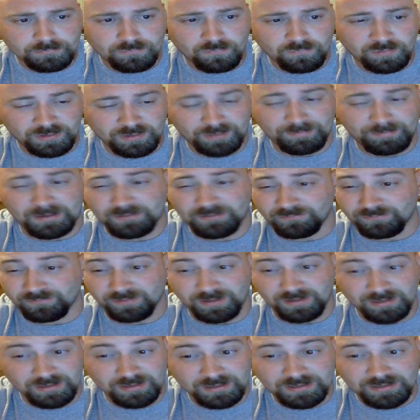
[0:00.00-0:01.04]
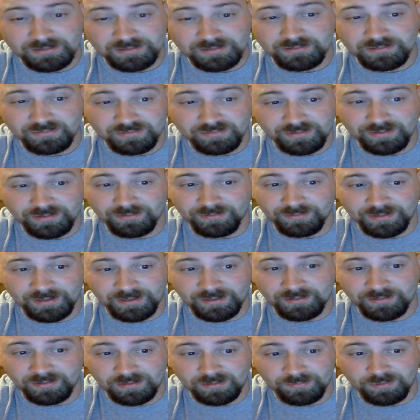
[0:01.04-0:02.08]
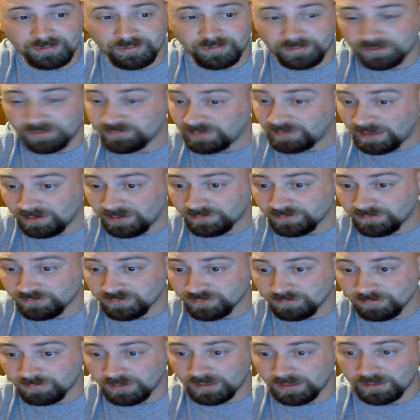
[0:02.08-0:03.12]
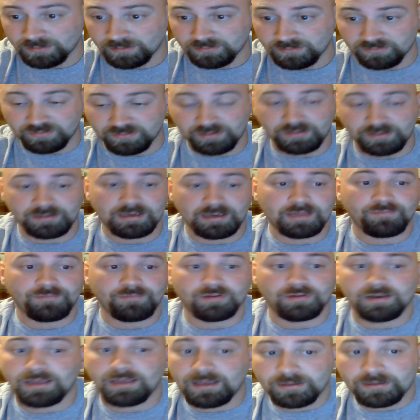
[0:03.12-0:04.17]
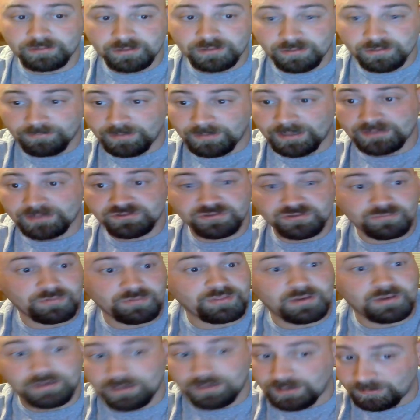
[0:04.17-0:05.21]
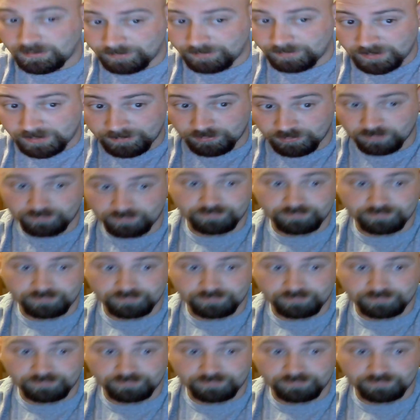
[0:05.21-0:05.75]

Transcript: one name I'd really like to see on AEW is Aleister Black because he could have a lot of good matches with a lot of people.